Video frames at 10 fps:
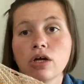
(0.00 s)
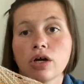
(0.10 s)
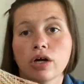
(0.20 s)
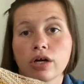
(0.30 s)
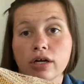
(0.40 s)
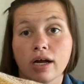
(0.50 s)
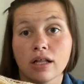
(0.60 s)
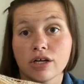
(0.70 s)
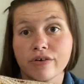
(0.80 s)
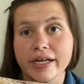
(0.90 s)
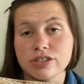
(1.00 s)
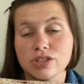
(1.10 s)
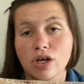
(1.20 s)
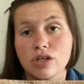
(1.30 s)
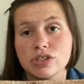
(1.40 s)
Her Color Craze
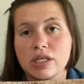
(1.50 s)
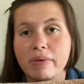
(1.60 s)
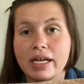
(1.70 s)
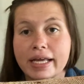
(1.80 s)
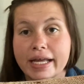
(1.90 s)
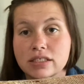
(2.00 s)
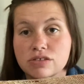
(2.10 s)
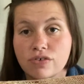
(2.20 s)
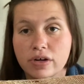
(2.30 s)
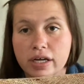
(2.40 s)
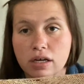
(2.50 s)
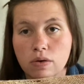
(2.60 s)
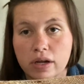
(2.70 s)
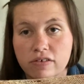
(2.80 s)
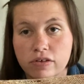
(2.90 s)
shawl. She made kits for it
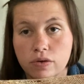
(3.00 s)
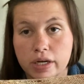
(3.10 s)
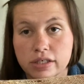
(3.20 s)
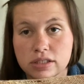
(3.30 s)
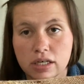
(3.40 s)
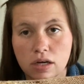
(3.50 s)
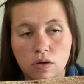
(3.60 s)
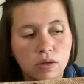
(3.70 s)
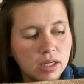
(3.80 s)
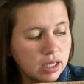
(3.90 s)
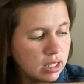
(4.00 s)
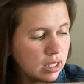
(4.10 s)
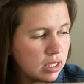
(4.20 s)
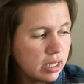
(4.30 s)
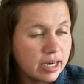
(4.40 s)
quite a few years ago,
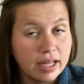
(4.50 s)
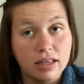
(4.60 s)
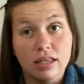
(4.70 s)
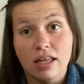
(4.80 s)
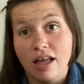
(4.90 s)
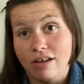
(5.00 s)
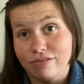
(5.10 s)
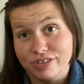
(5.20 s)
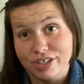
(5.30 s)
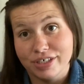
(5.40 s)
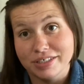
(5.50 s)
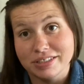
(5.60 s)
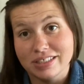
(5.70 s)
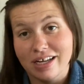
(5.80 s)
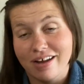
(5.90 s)
and I loved hers.